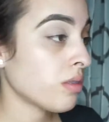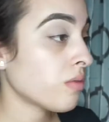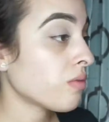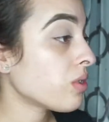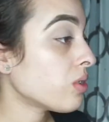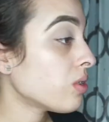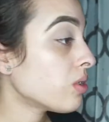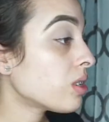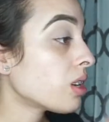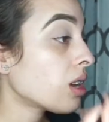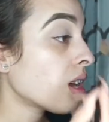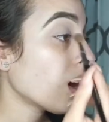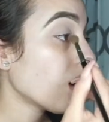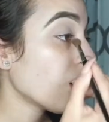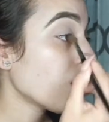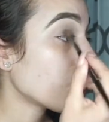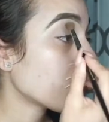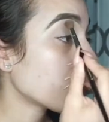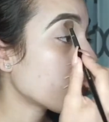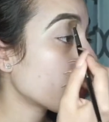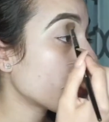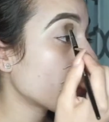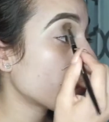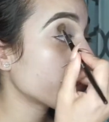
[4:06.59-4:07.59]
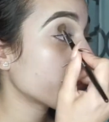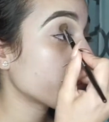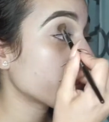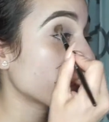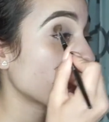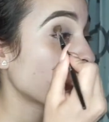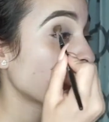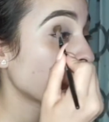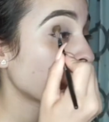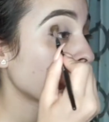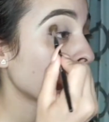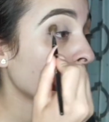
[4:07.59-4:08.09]
Fuse it out, and I'm just
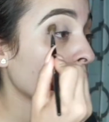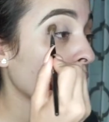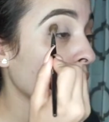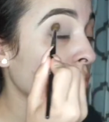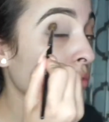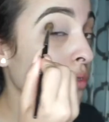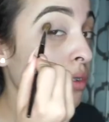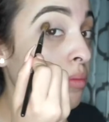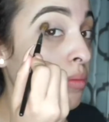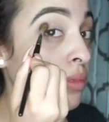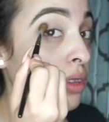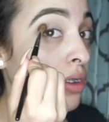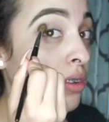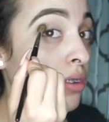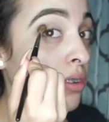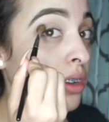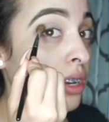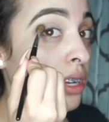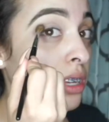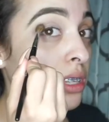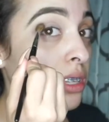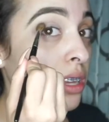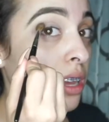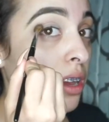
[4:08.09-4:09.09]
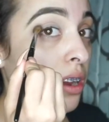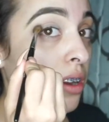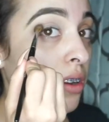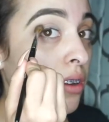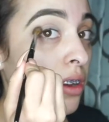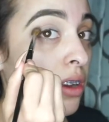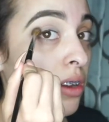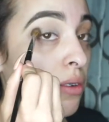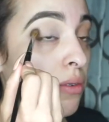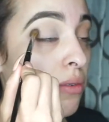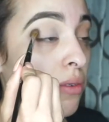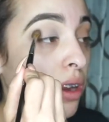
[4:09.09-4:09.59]
going to start from the crease
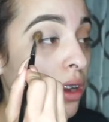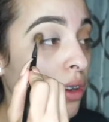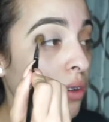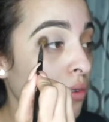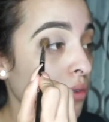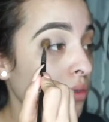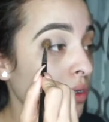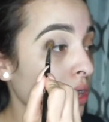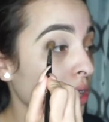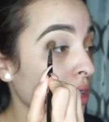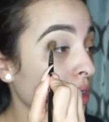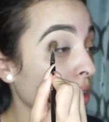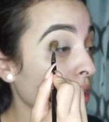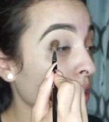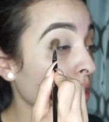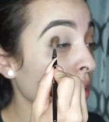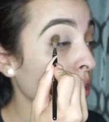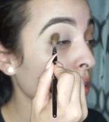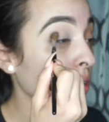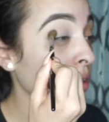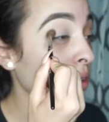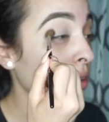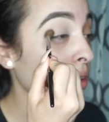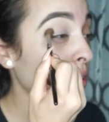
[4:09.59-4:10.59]
area right over here.